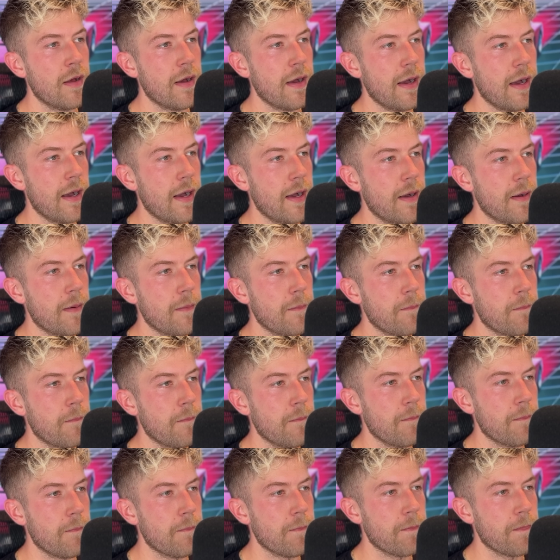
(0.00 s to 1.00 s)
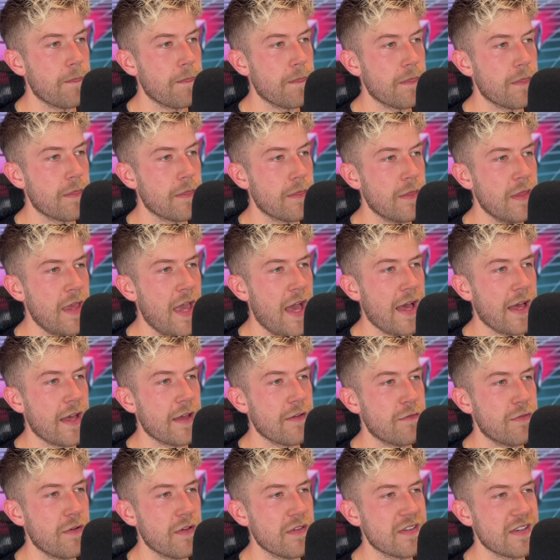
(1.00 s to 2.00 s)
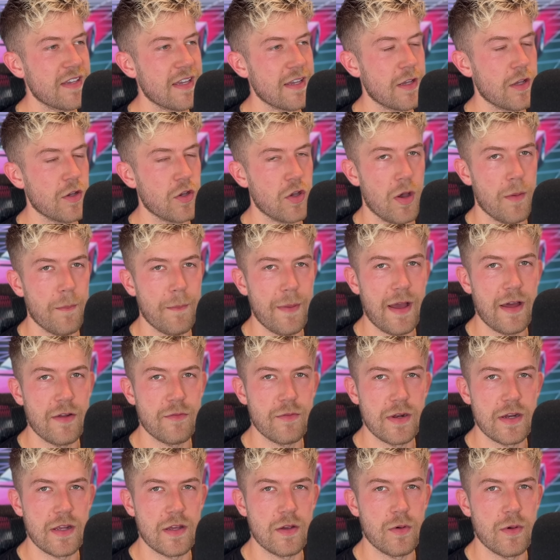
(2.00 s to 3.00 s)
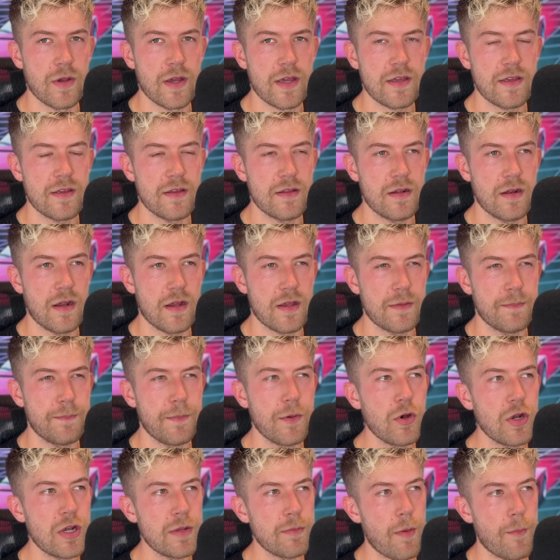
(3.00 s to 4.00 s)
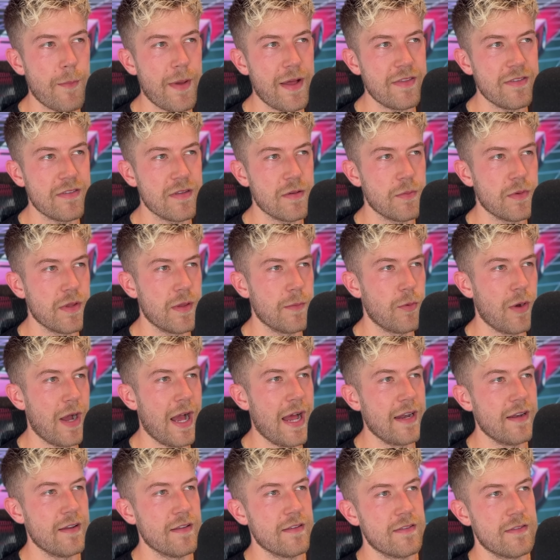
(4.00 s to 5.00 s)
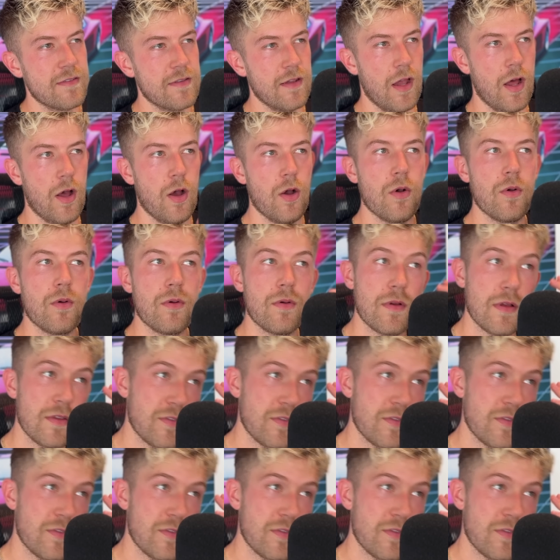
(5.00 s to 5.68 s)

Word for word: Um, yeah, it feels like it can compound really quick. Like building momentum with a brand is slow.